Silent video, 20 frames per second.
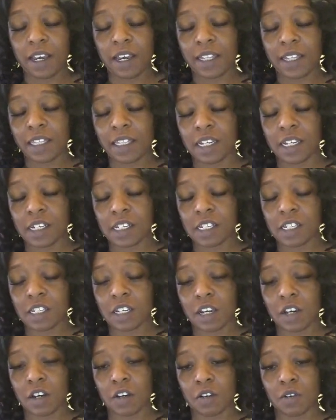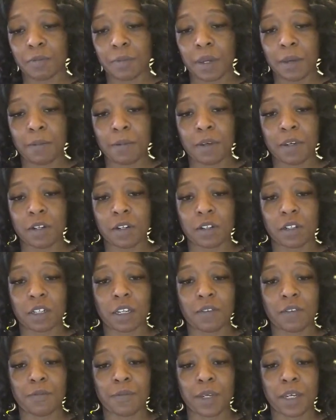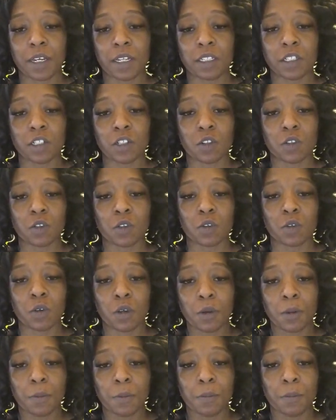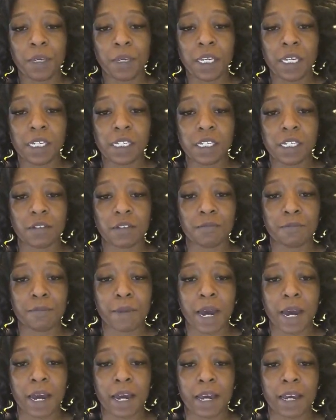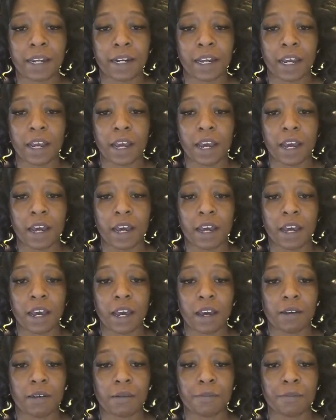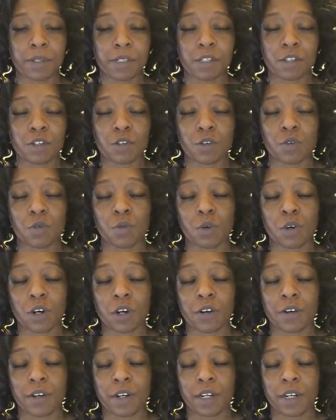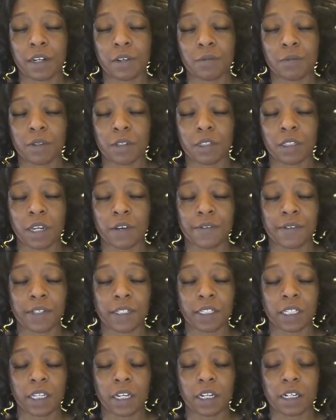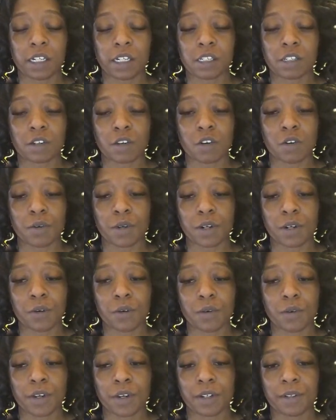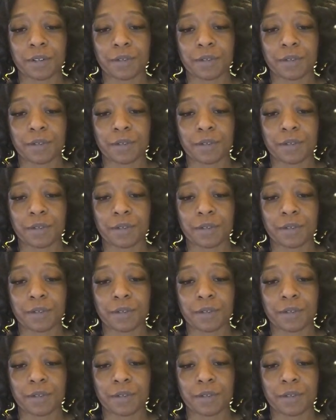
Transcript: I think so. Maybe it'll give me a little peace of mind. I've been so worried with everything that's going on.